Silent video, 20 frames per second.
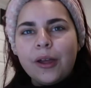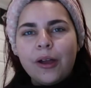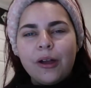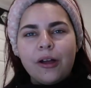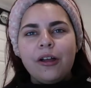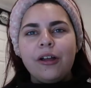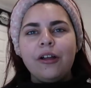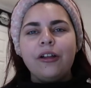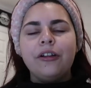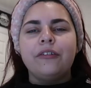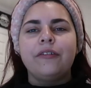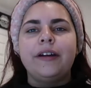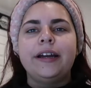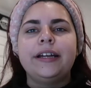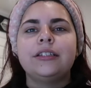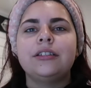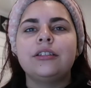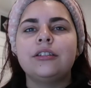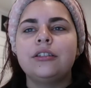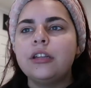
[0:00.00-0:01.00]
All
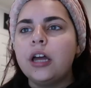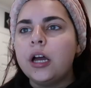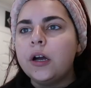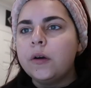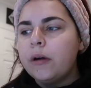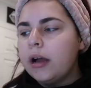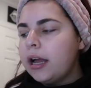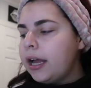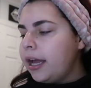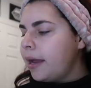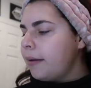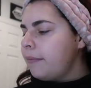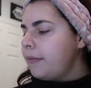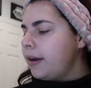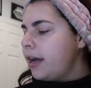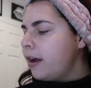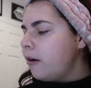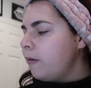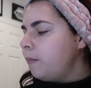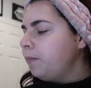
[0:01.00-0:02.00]
right, so I am
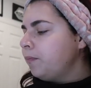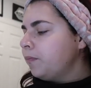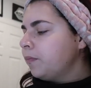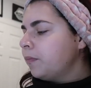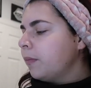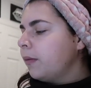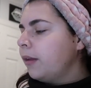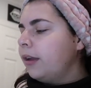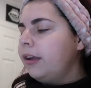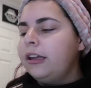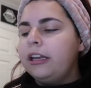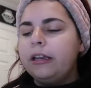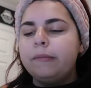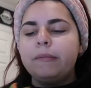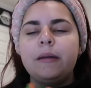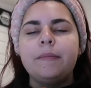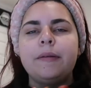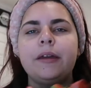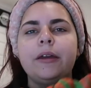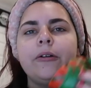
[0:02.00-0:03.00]
now eating
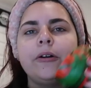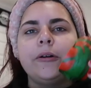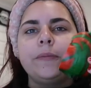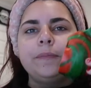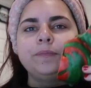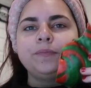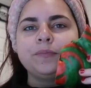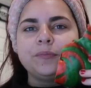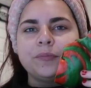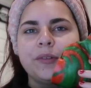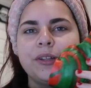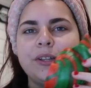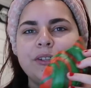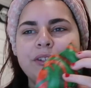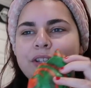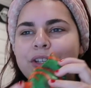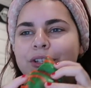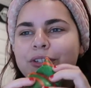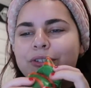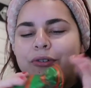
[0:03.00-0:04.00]
my bagel. It's
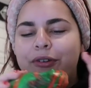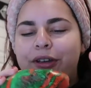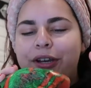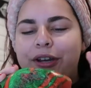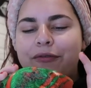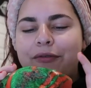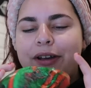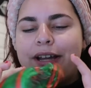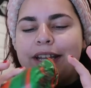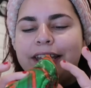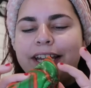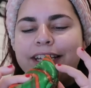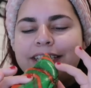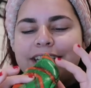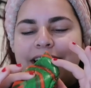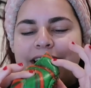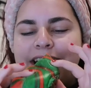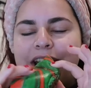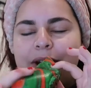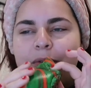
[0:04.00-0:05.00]
this green and red, like,
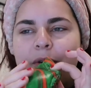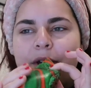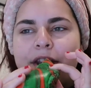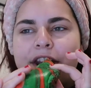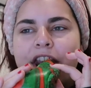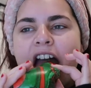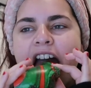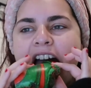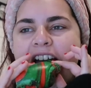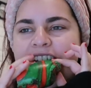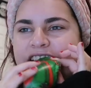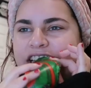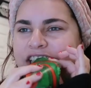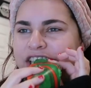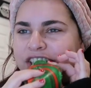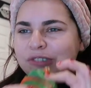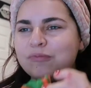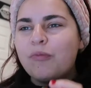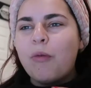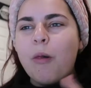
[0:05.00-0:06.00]
tie-dye one
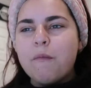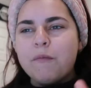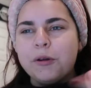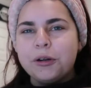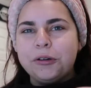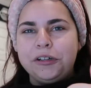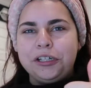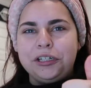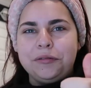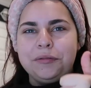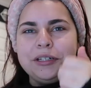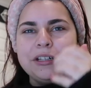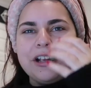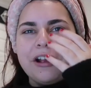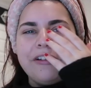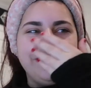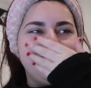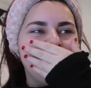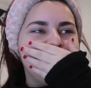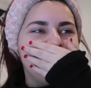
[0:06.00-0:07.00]
for Christmas.
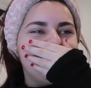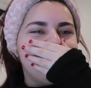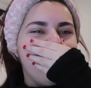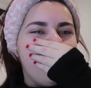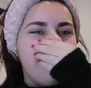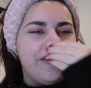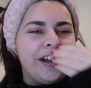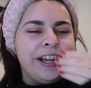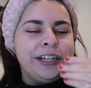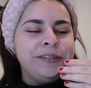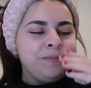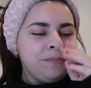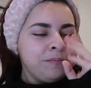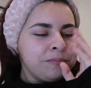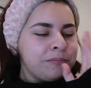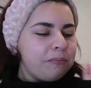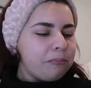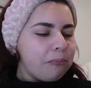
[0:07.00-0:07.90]
I think it's so fun.